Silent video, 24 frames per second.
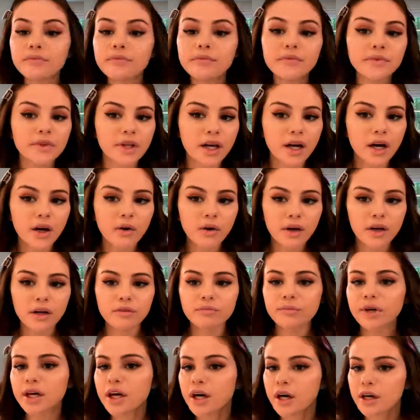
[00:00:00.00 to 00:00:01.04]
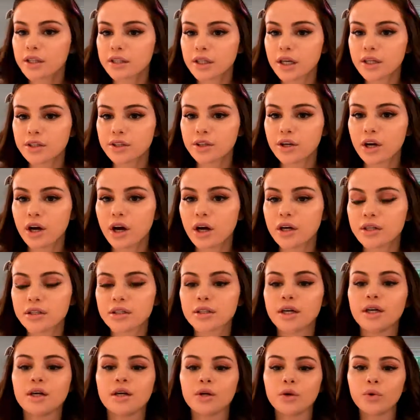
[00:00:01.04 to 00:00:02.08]
Now I have my eyeliner
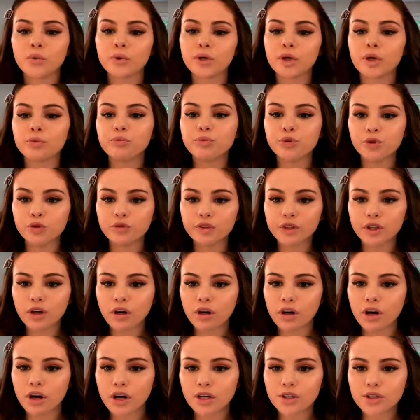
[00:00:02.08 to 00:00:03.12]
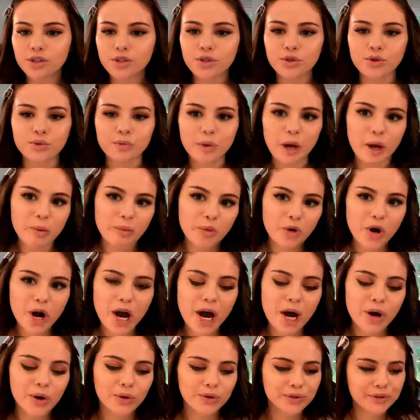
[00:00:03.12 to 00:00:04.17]
on. We are moving on to my
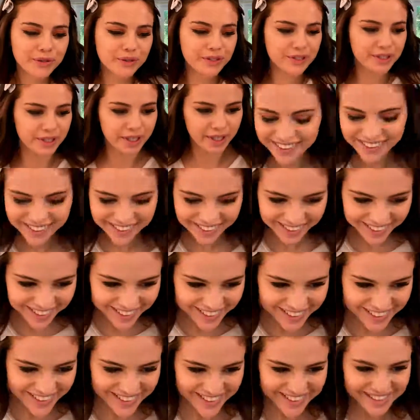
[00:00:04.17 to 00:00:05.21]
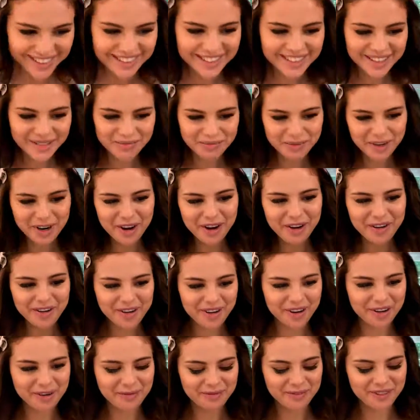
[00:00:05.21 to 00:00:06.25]
brows. This is the Brow
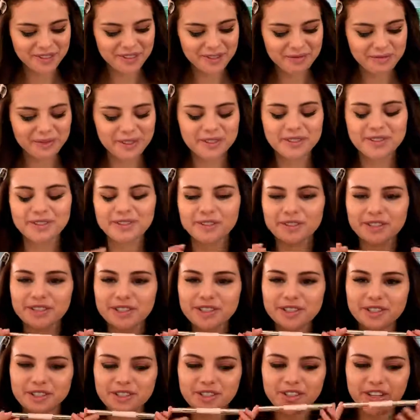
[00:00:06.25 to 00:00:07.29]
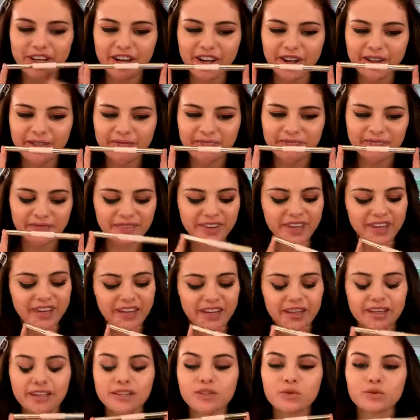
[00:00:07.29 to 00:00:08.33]
Harmony Pencil and Gel.
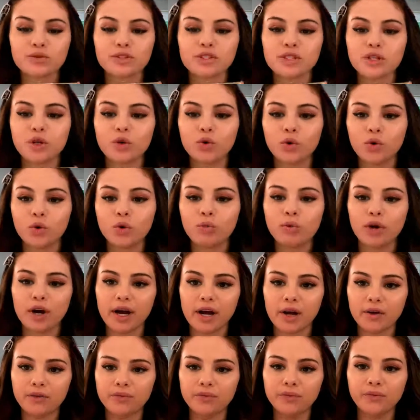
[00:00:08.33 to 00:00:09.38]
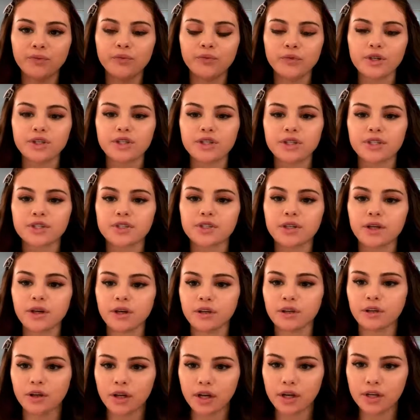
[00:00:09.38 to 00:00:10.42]
And this one's in Cool Brown, which is the
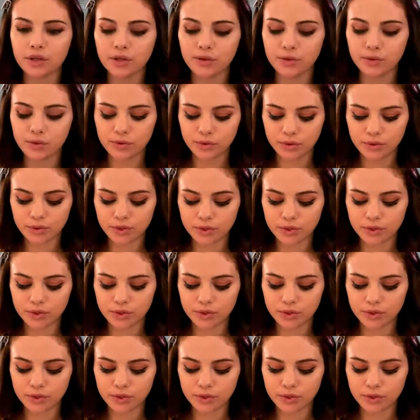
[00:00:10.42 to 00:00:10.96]
color I use.